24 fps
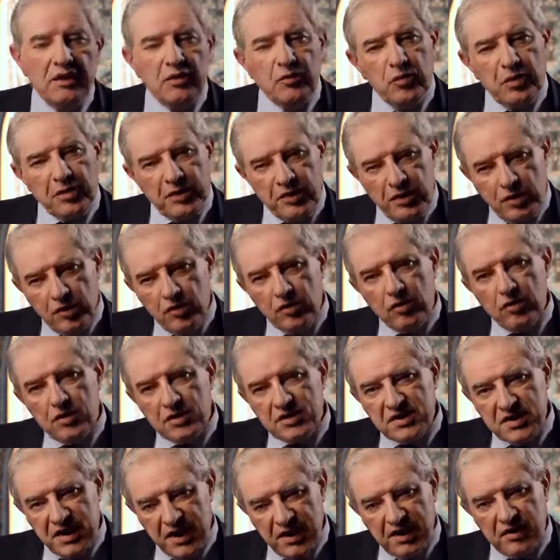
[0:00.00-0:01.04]
with your
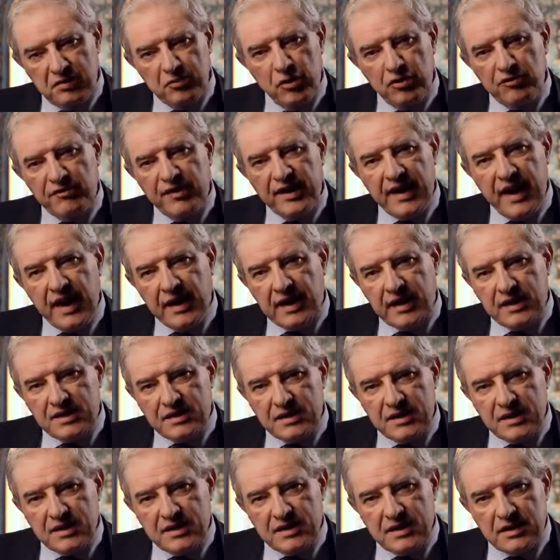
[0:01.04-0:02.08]
terrible
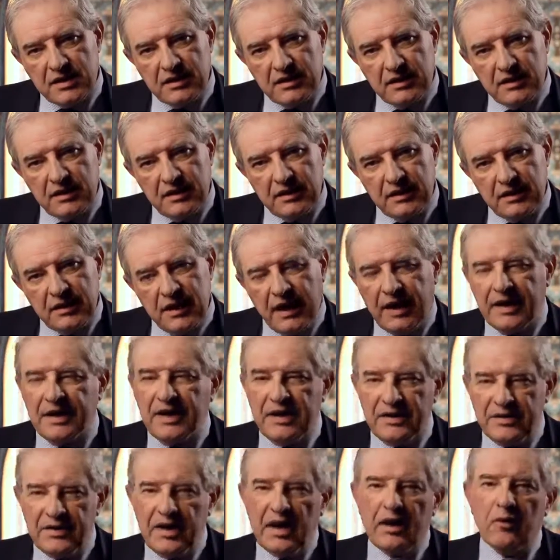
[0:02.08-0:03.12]
realities, and
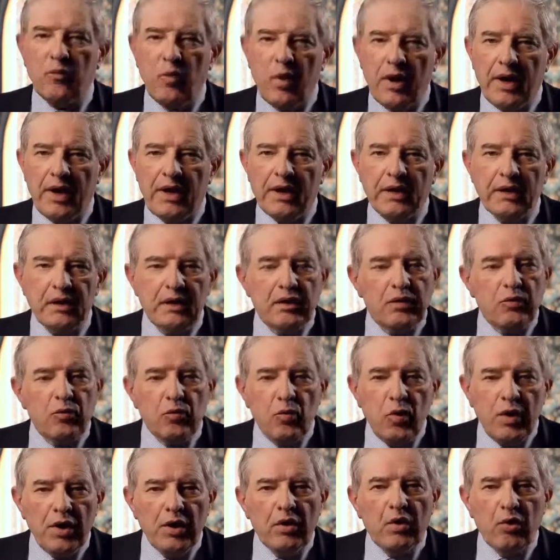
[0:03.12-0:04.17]
in that way
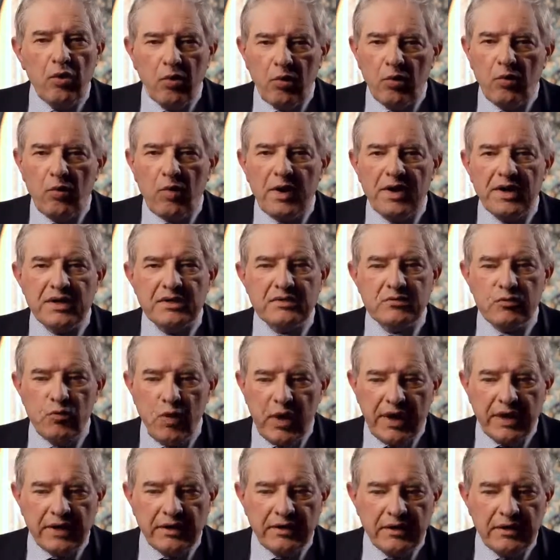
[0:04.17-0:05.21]
we always
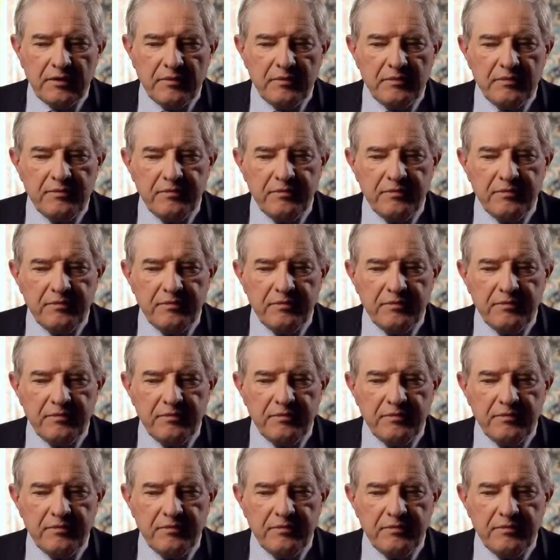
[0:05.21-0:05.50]
win.